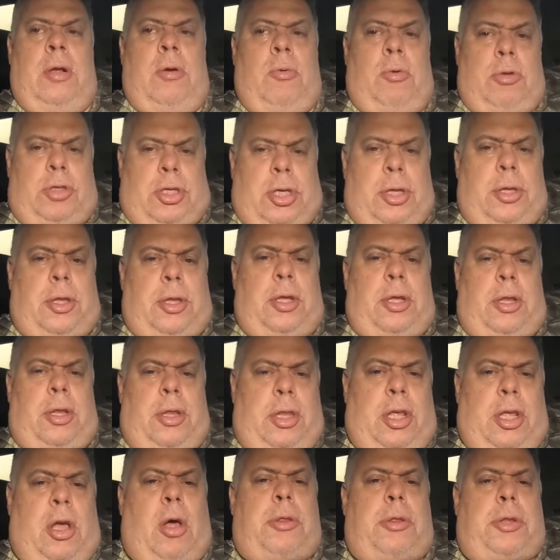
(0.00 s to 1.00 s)
which is
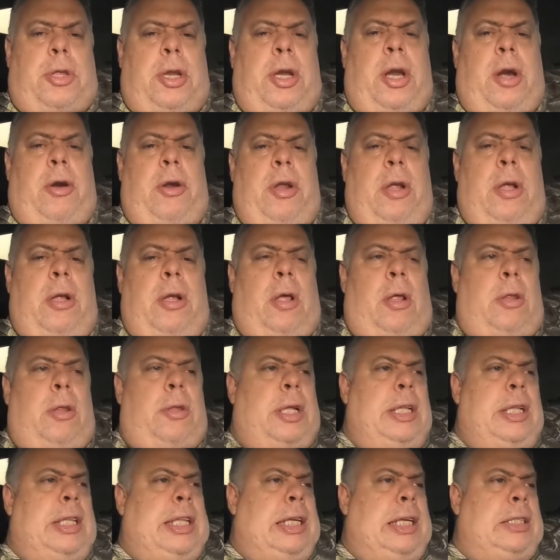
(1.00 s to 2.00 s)
the
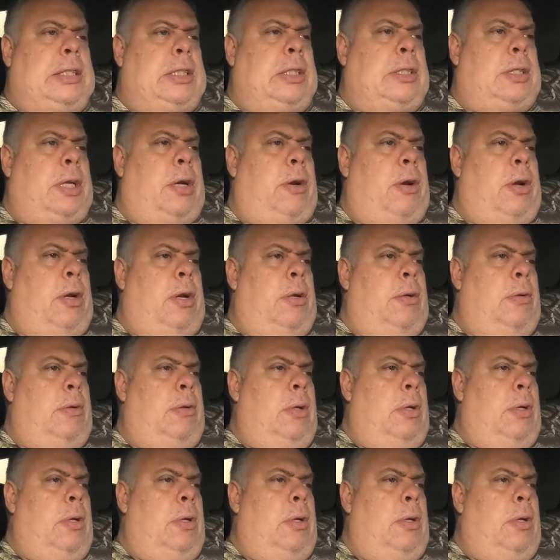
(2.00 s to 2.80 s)
Austin, Texas area.